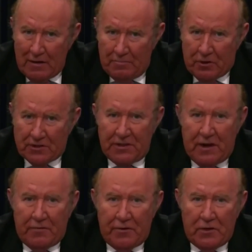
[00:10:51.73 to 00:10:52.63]
Because in
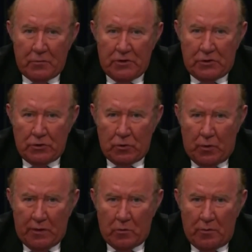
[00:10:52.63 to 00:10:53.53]
everything we do,
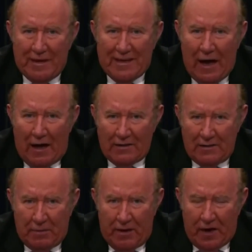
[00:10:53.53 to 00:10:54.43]
we will be
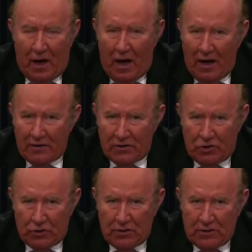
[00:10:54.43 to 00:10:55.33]
guided by the highest
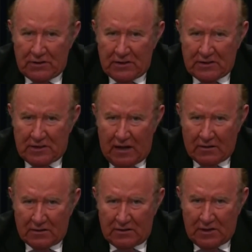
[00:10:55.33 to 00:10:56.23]
journalistic
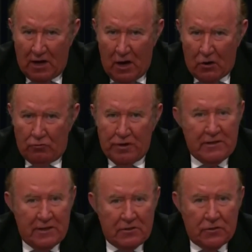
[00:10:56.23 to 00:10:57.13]
standards written
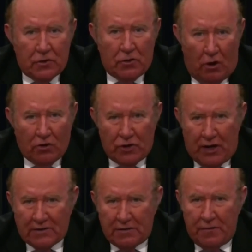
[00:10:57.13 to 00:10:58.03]
into the
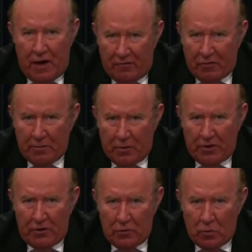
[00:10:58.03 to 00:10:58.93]
contracts of
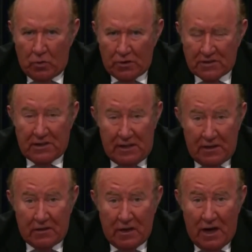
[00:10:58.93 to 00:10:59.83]
everybody who works
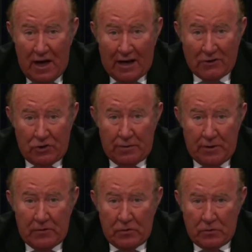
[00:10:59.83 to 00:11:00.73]
here at
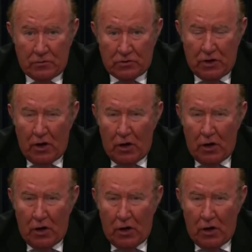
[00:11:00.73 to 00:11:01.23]
GB News.